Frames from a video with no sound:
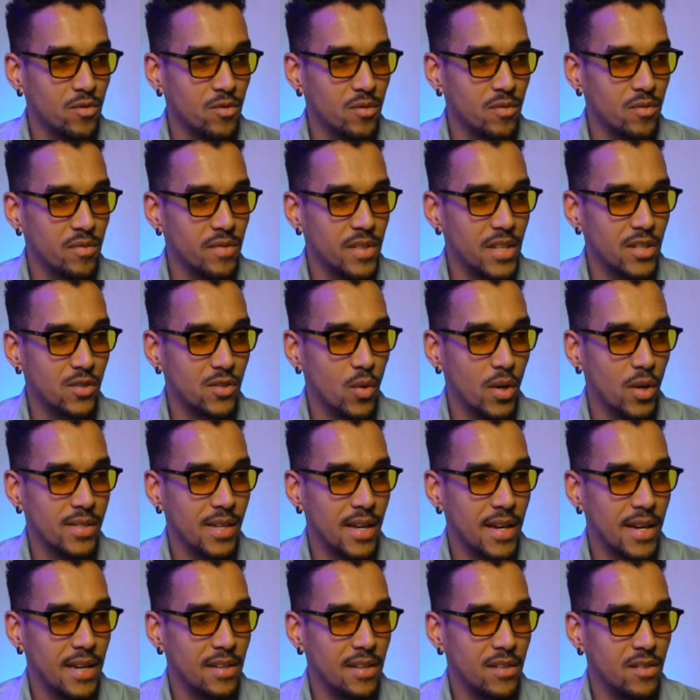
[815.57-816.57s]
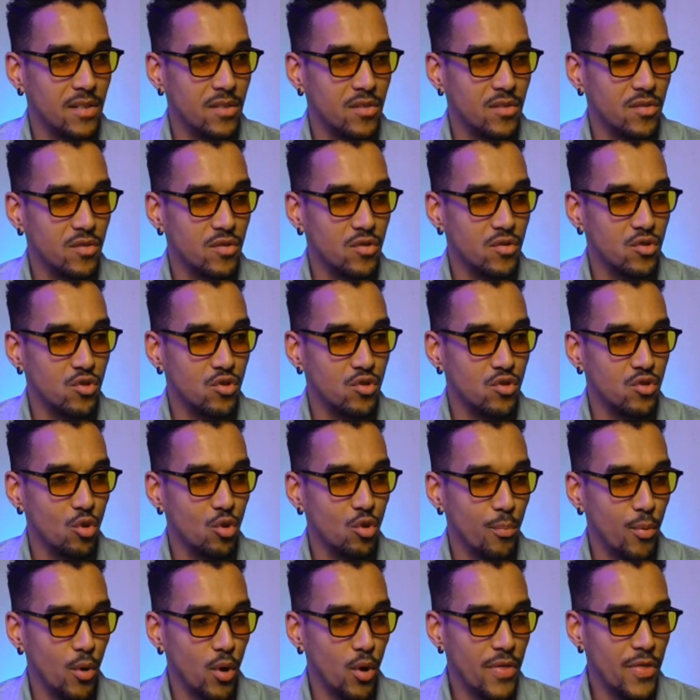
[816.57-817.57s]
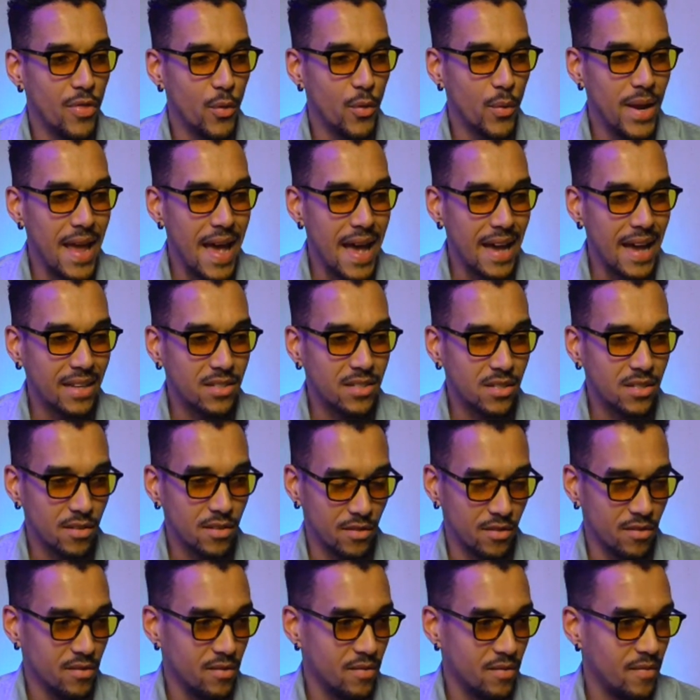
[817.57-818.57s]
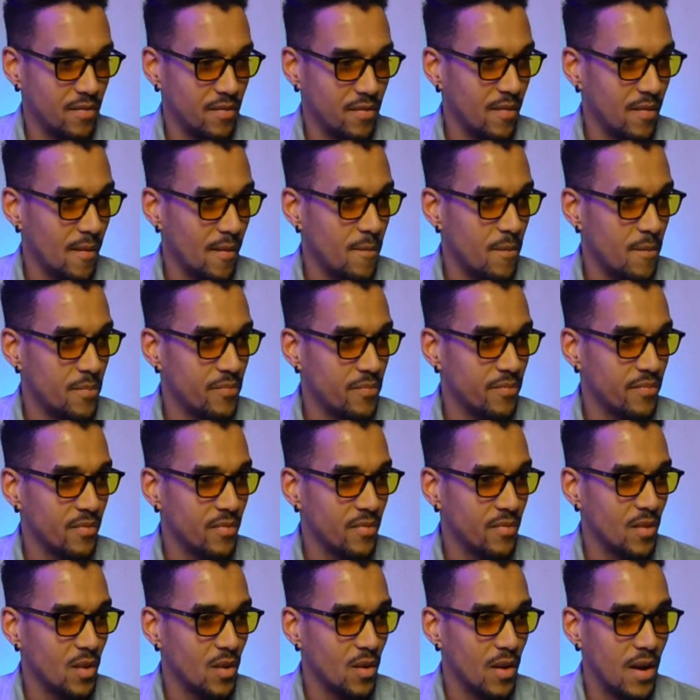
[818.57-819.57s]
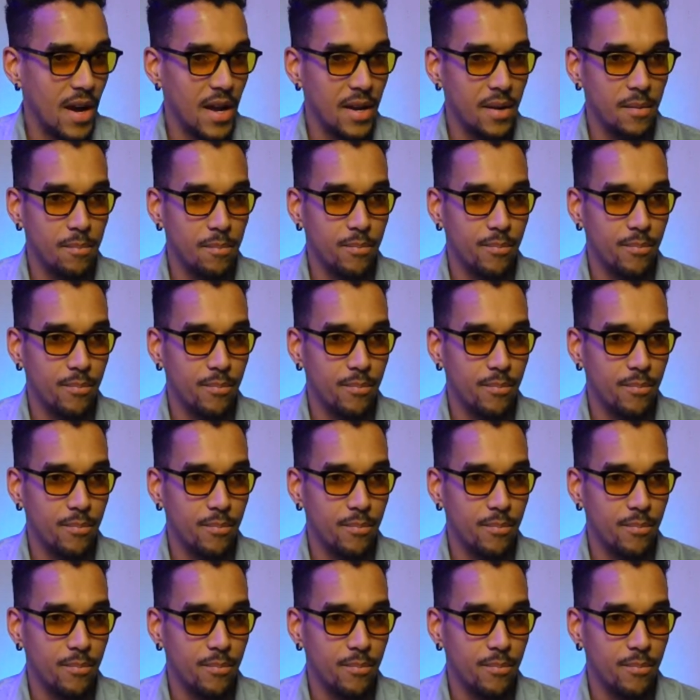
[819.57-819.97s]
this was a 2.3x, right?